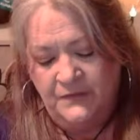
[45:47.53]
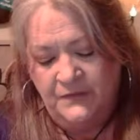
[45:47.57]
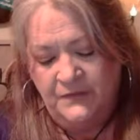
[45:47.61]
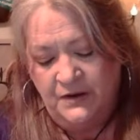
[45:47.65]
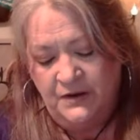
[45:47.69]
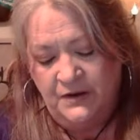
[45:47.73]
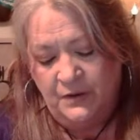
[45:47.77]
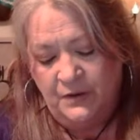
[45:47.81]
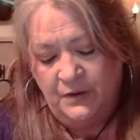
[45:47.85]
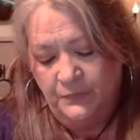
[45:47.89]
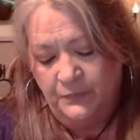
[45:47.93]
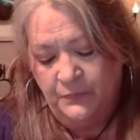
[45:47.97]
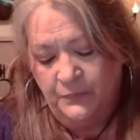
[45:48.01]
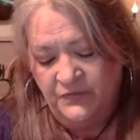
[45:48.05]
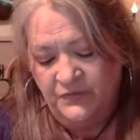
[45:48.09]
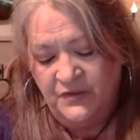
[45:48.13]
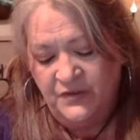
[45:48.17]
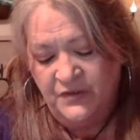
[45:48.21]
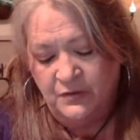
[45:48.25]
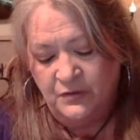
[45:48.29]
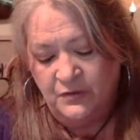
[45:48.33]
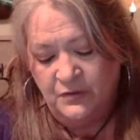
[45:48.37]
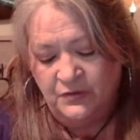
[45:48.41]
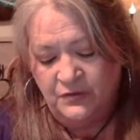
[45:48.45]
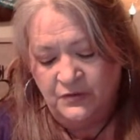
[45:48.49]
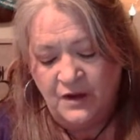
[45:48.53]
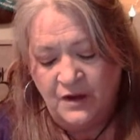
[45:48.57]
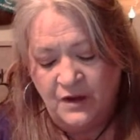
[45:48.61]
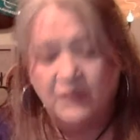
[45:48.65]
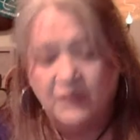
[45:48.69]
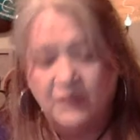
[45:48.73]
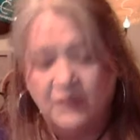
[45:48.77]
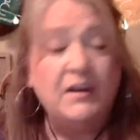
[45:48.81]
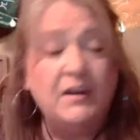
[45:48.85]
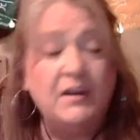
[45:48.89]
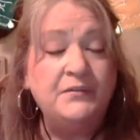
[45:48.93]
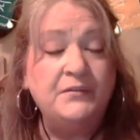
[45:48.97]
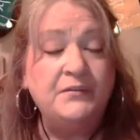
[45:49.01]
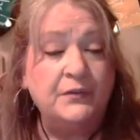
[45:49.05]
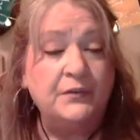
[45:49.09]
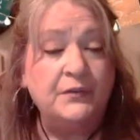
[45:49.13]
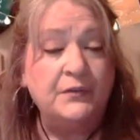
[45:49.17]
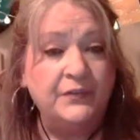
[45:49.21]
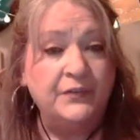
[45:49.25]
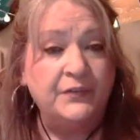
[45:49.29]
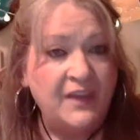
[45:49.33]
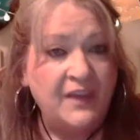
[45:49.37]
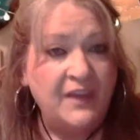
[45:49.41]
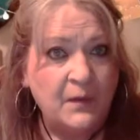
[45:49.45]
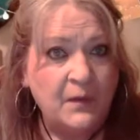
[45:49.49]
you know, if you're not grateful
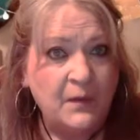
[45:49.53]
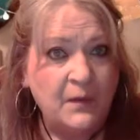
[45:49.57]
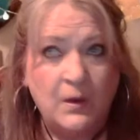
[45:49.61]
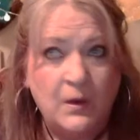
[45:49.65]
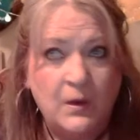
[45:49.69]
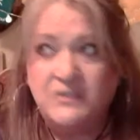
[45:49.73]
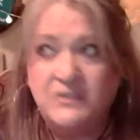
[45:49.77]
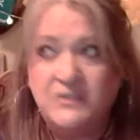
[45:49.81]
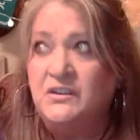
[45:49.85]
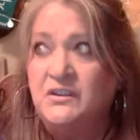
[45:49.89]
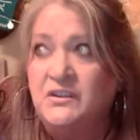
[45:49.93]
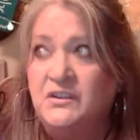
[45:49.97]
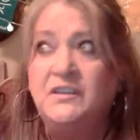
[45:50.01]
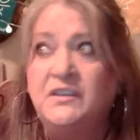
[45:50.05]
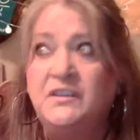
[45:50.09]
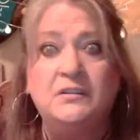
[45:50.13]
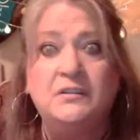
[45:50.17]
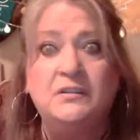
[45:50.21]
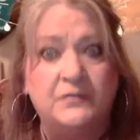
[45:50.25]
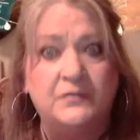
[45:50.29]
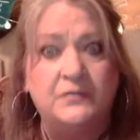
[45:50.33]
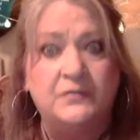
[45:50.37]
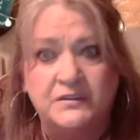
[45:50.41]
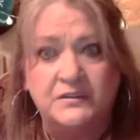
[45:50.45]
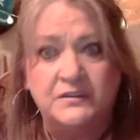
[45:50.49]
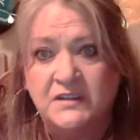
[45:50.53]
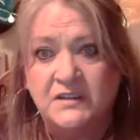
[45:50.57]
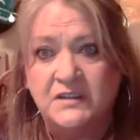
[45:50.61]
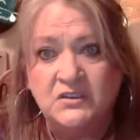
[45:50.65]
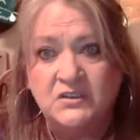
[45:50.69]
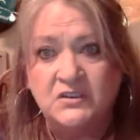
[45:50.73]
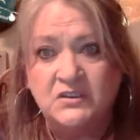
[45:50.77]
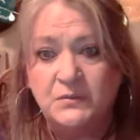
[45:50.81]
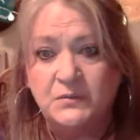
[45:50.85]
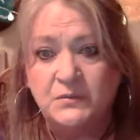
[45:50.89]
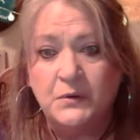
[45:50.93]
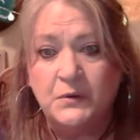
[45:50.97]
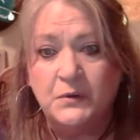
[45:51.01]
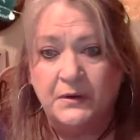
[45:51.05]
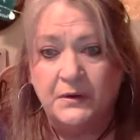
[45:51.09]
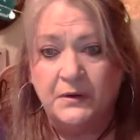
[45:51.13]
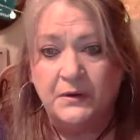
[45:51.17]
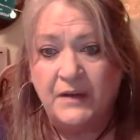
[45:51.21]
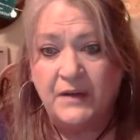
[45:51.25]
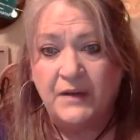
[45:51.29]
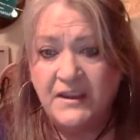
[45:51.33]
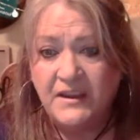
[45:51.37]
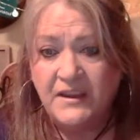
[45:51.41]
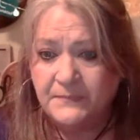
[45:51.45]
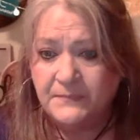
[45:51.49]
for that, why should the universe send you more,
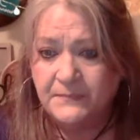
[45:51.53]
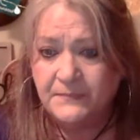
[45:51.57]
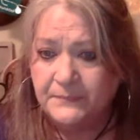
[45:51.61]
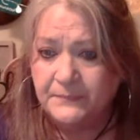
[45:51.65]
right?